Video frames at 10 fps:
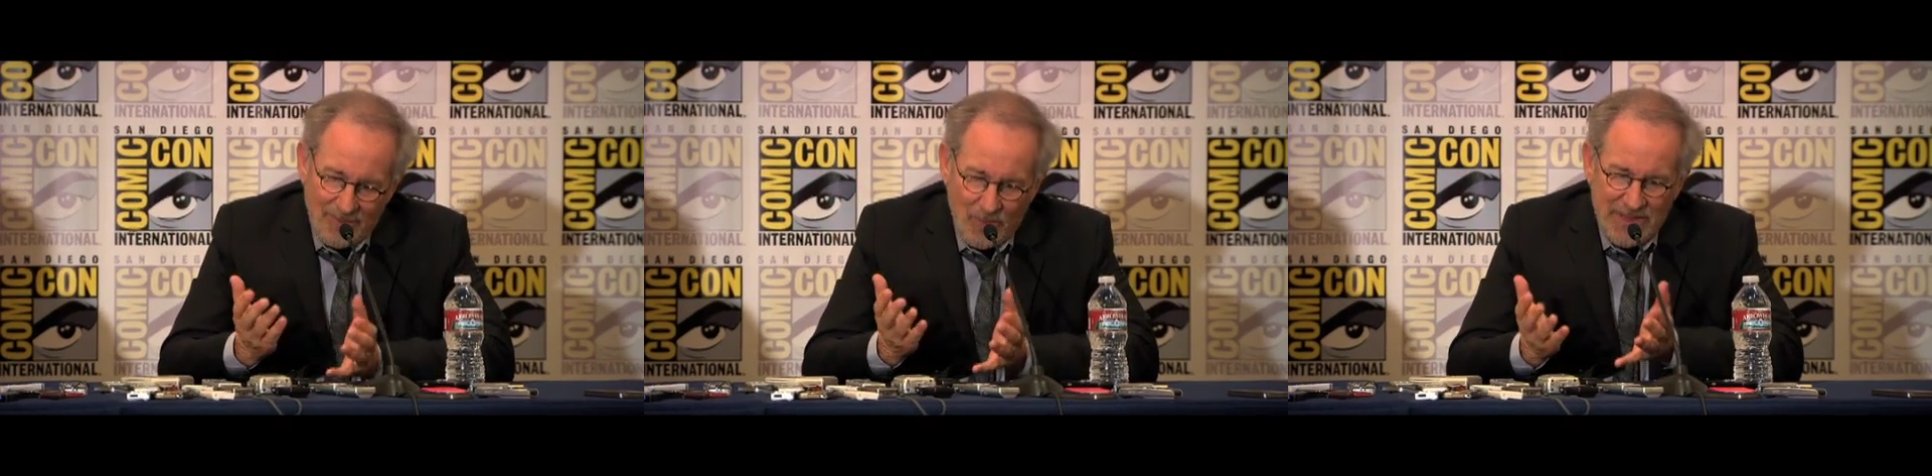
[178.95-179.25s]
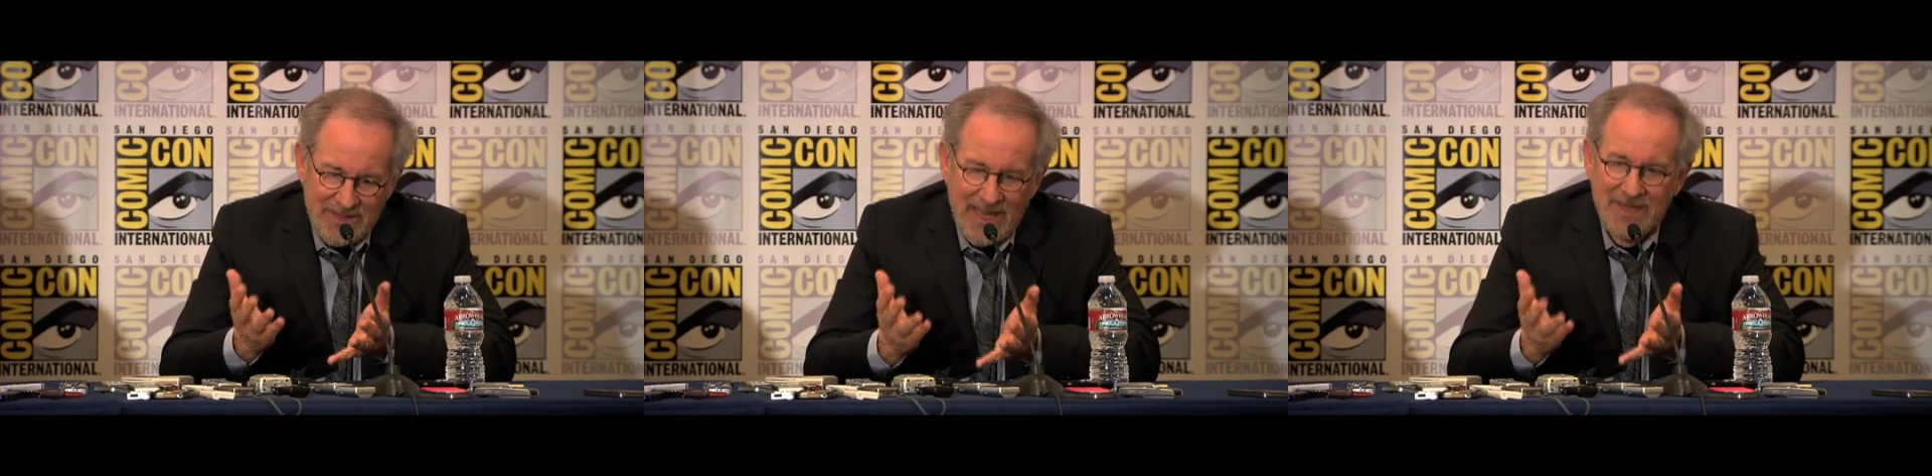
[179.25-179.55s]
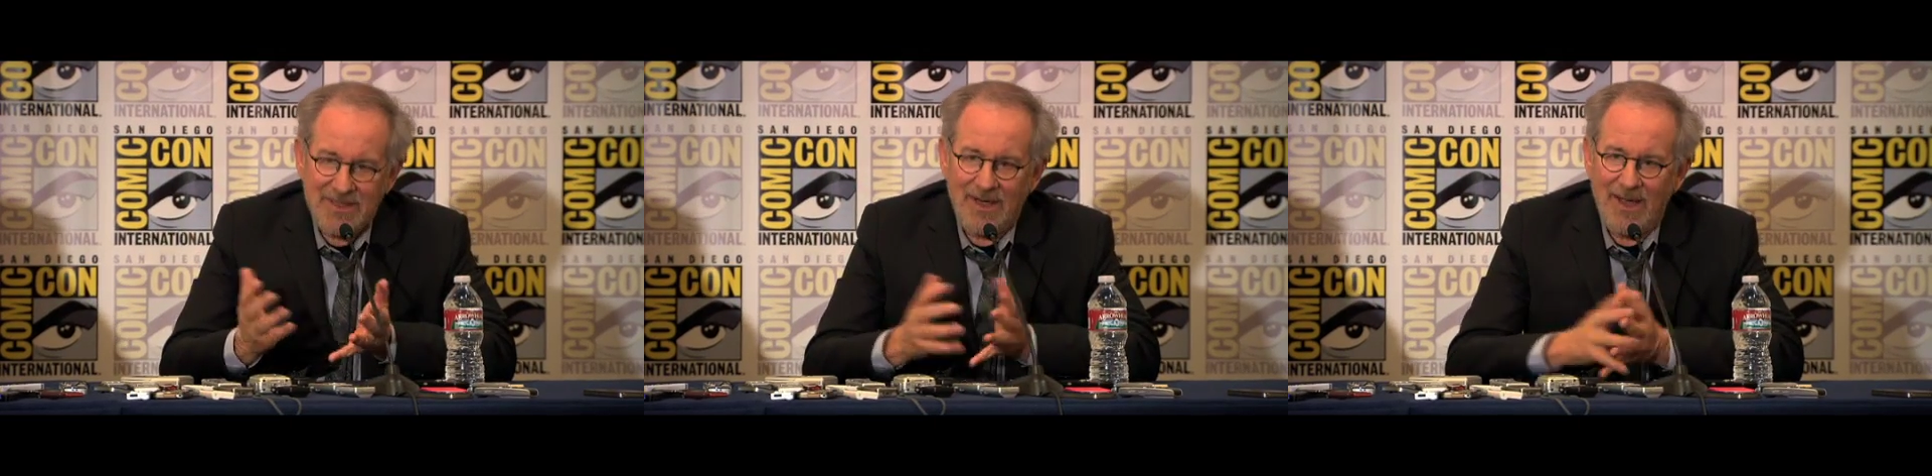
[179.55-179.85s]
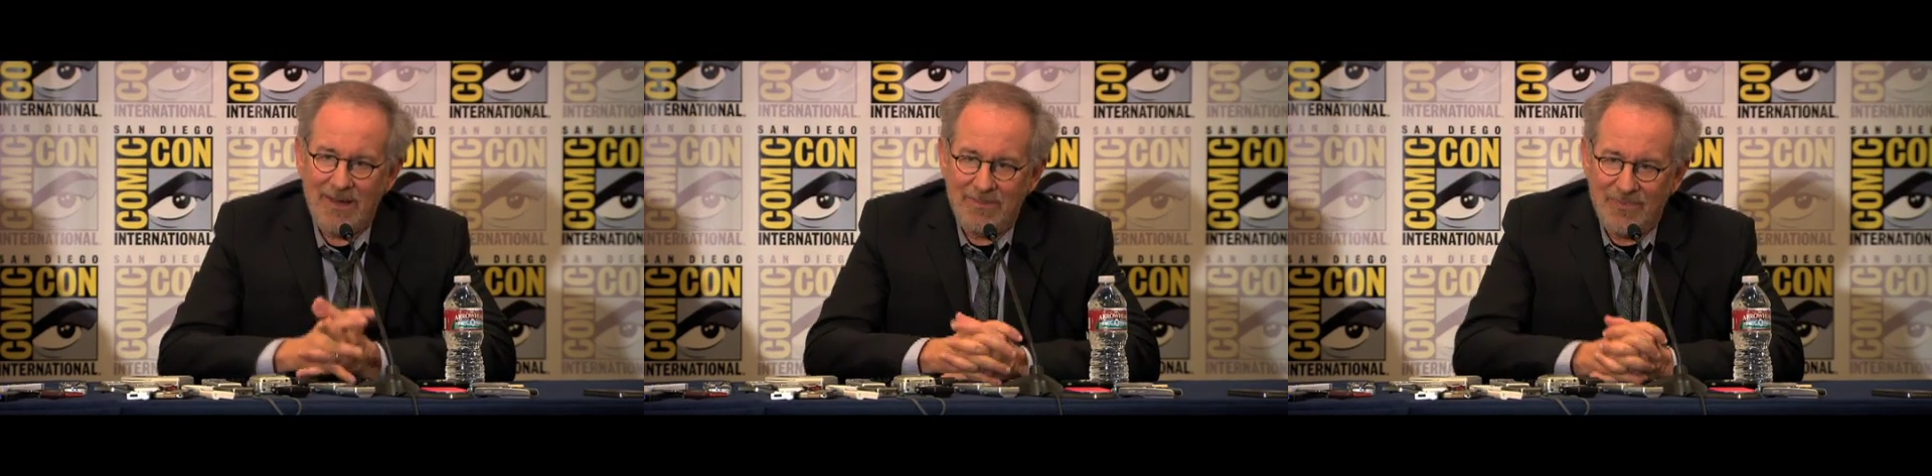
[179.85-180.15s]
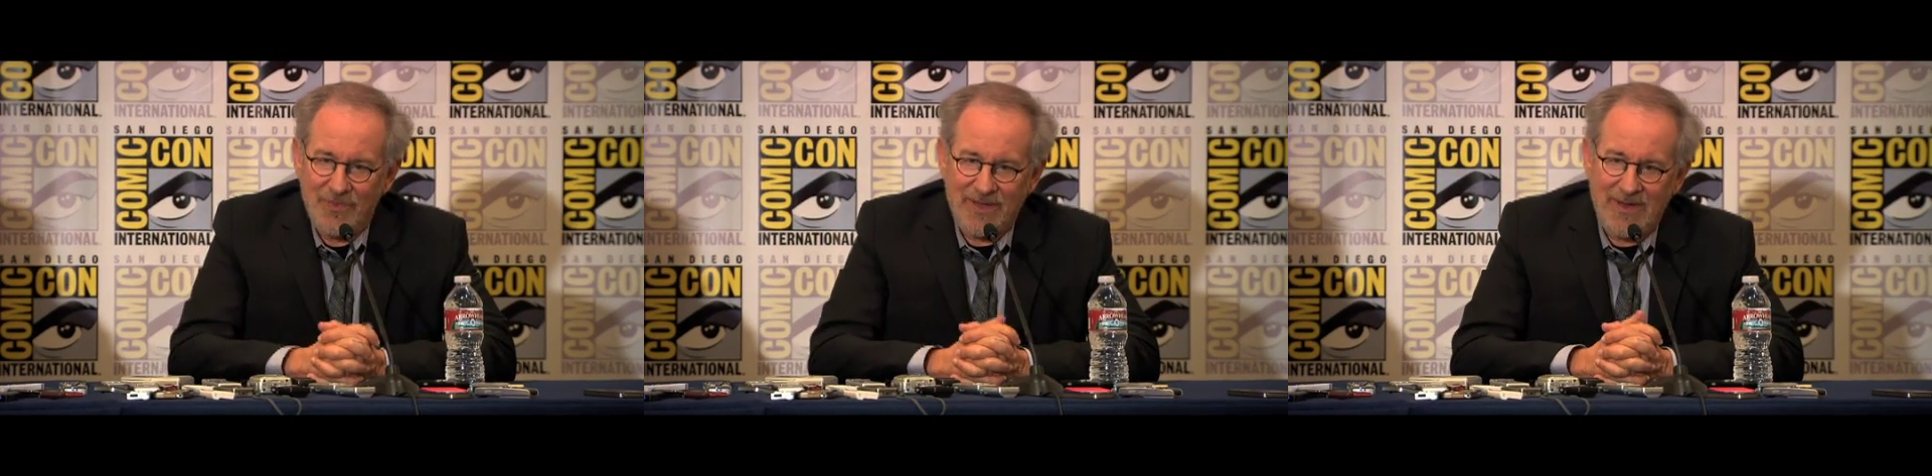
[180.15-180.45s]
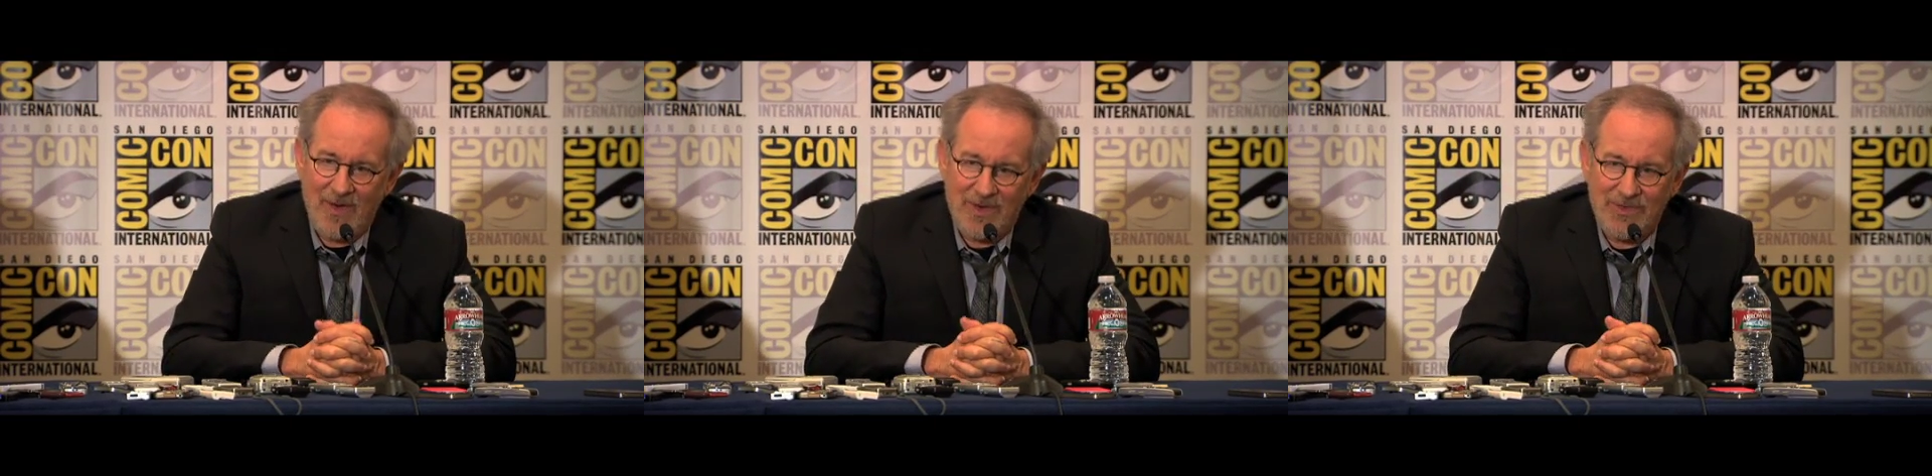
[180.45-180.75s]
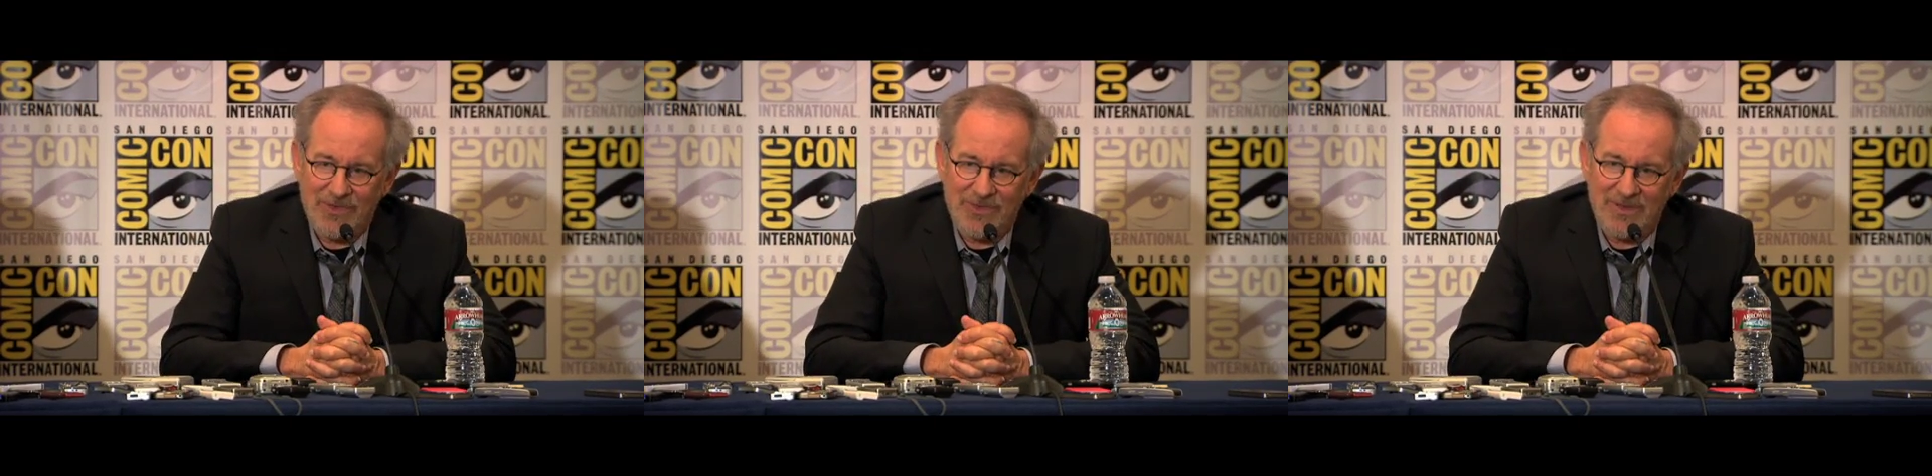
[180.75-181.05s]
we take time for the
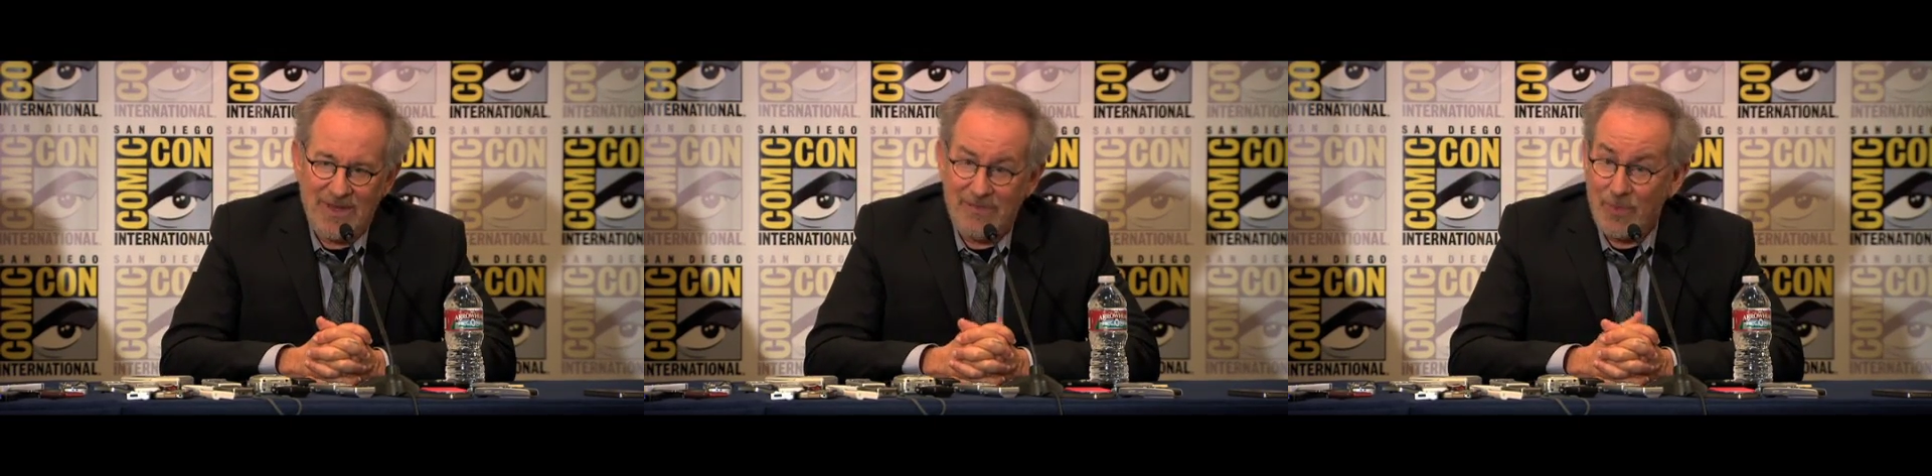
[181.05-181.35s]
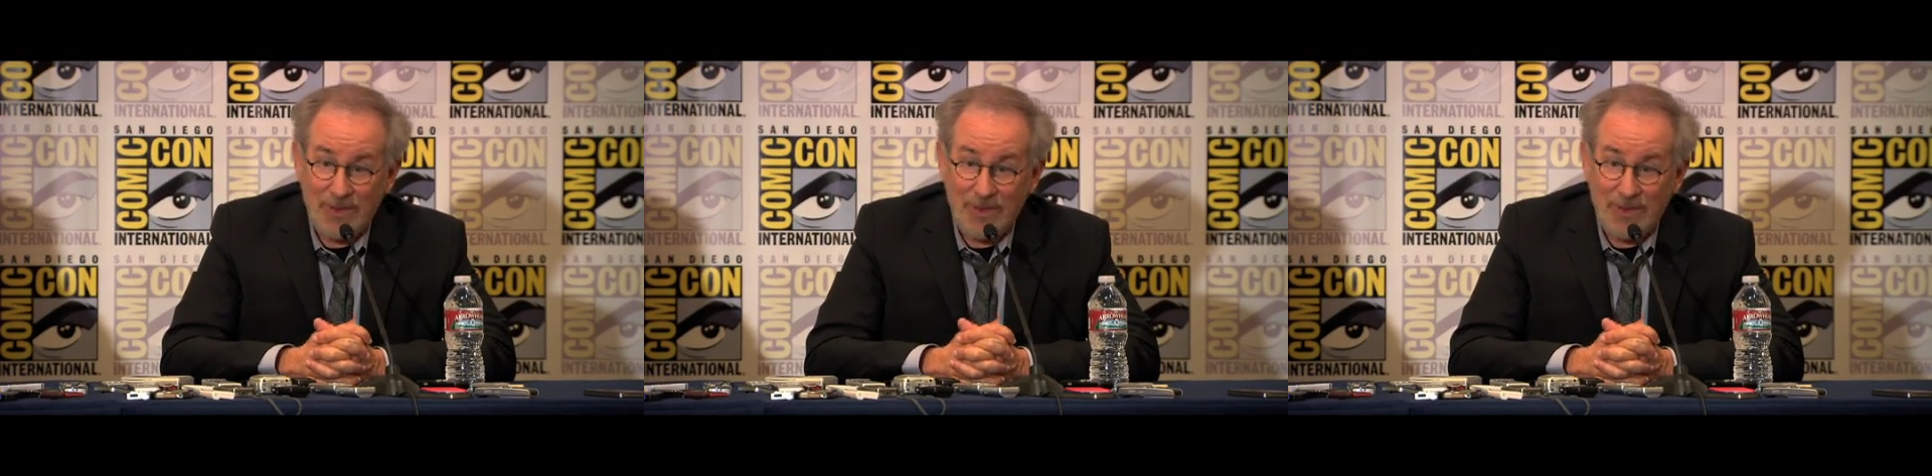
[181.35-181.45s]
characters to have a